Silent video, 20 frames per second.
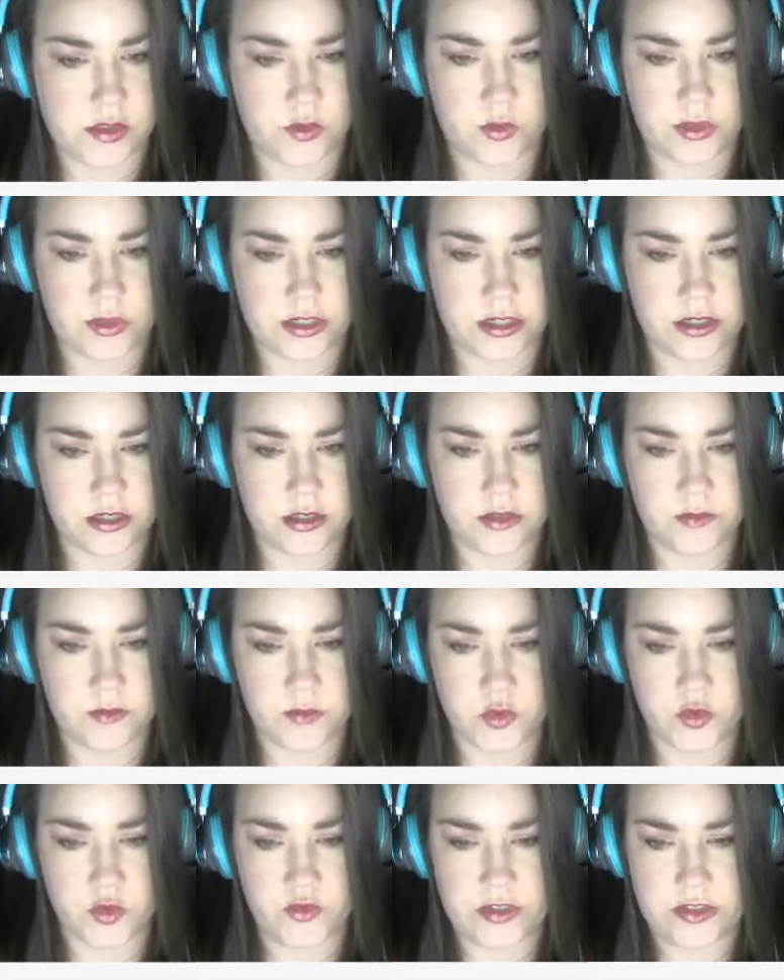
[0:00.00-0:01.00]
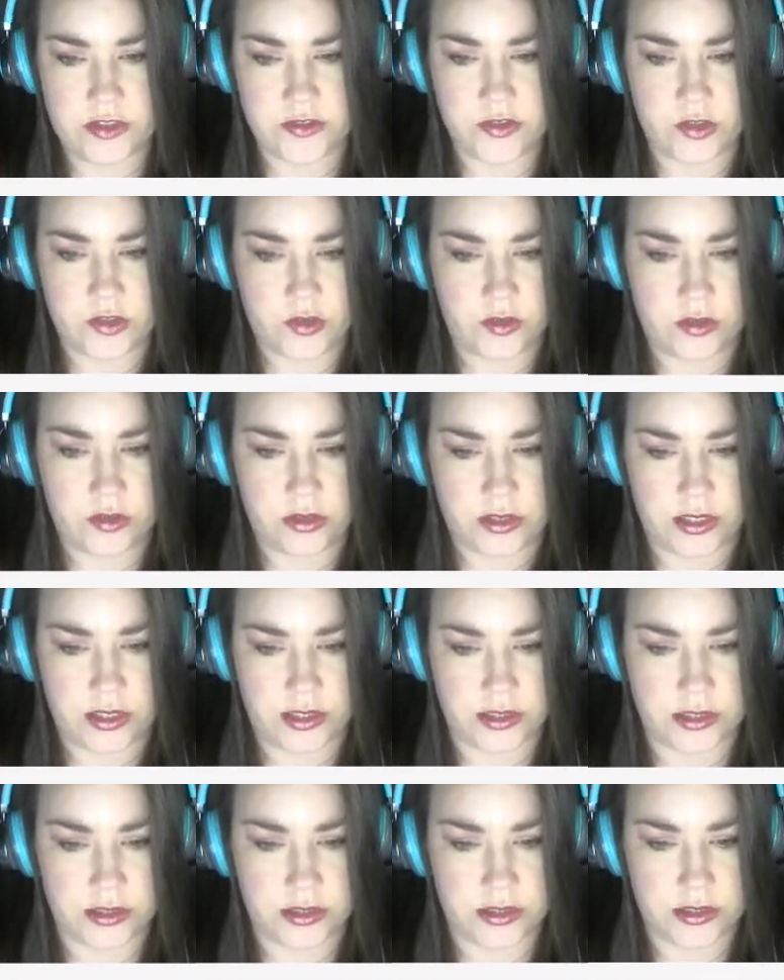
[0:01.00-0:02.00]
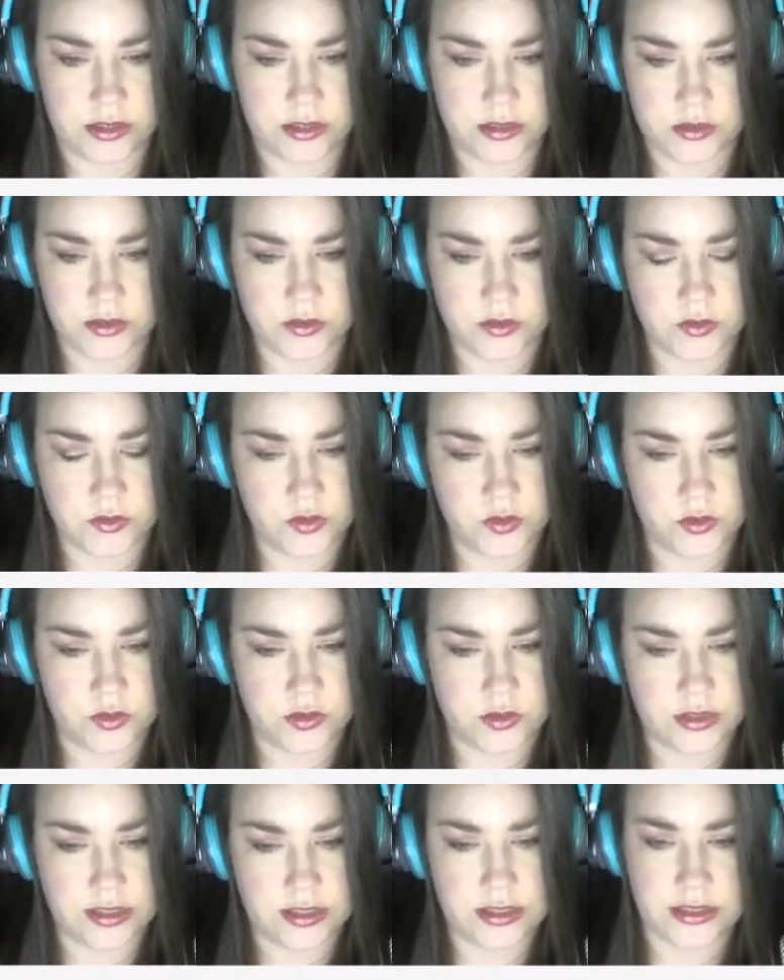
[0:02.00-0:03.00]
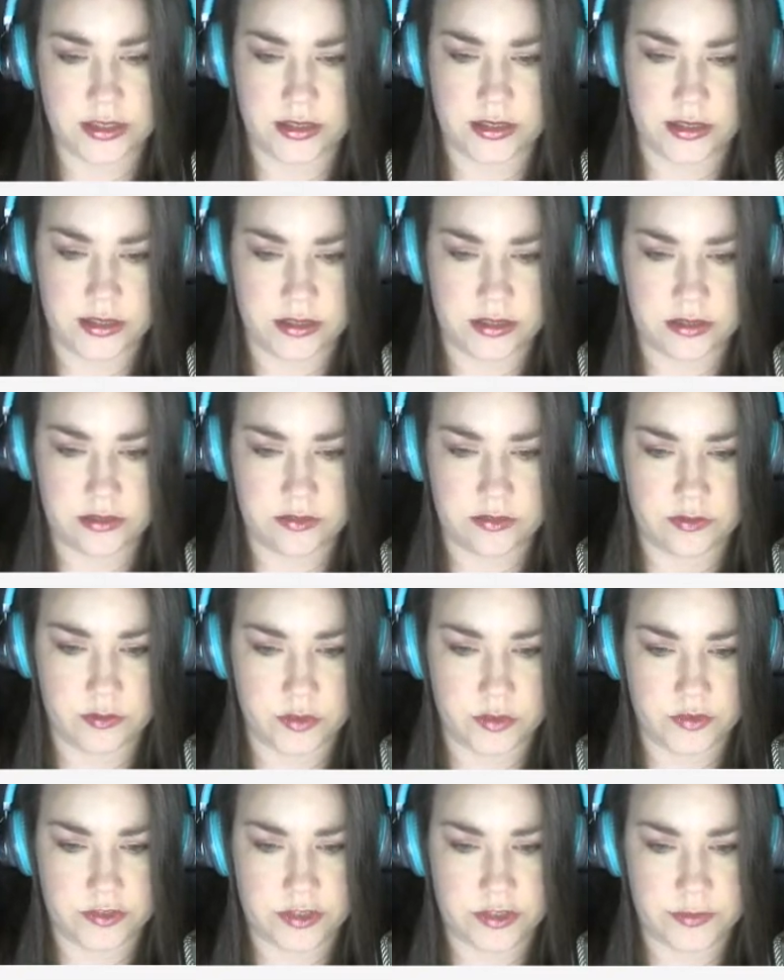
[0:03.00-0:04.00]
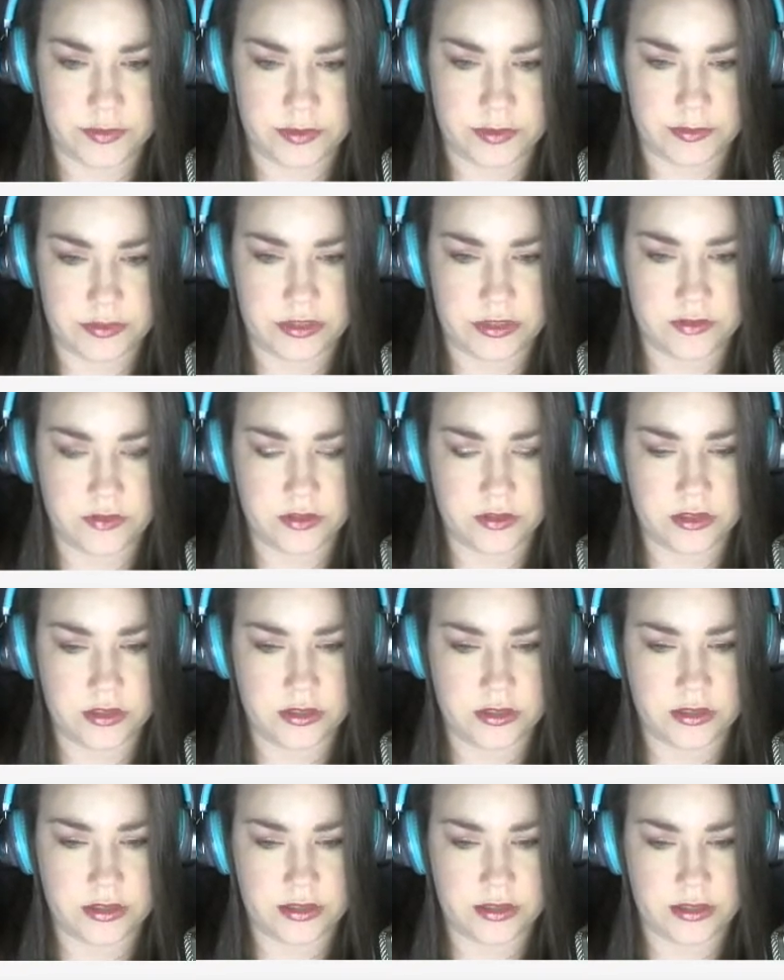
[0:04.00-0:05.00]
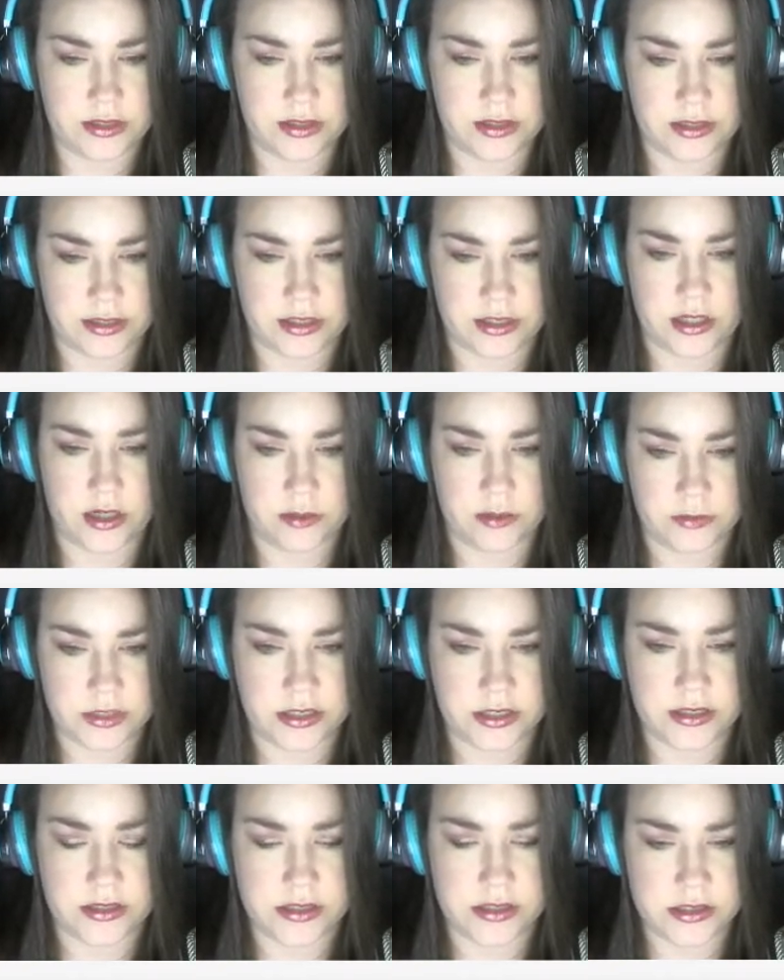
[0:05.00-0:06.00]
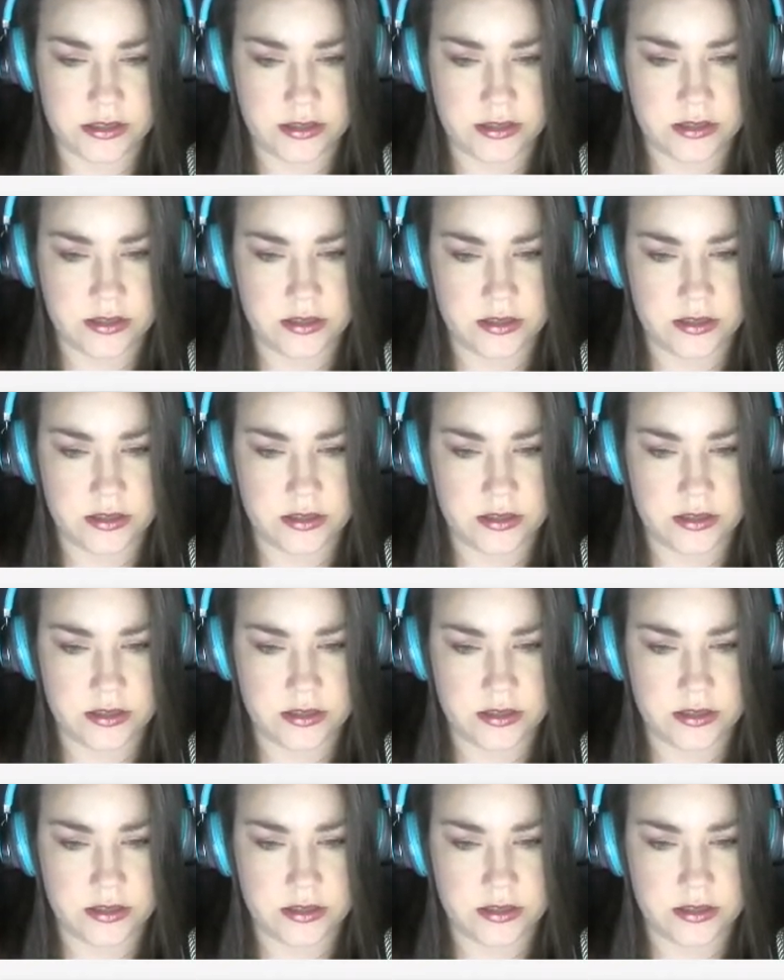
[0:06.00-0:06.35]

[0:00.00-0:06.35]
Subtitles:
What kind of movies do you like? Ooh, I like a lot of different movies, but I like comedies.